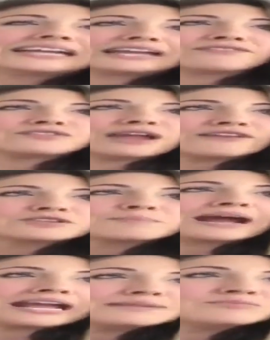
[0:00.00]
if you have to
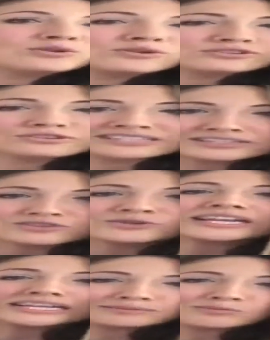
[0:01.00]
pay more, you're
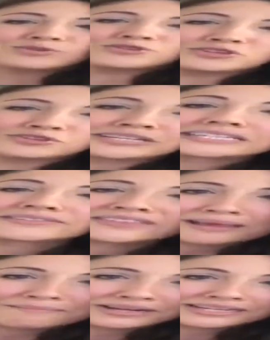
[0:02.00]
getting more nutrients for
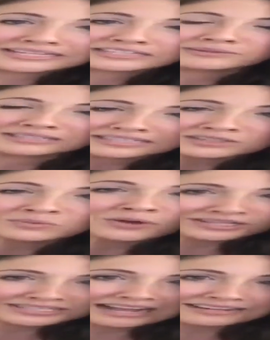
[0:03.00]
that money, so it still
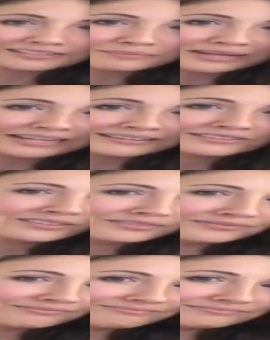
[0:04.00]
works out to be sort
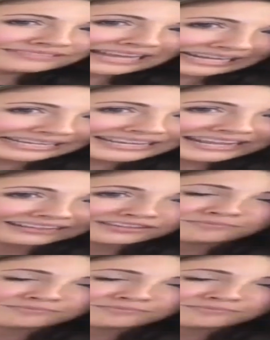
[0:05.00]
of neck and neck.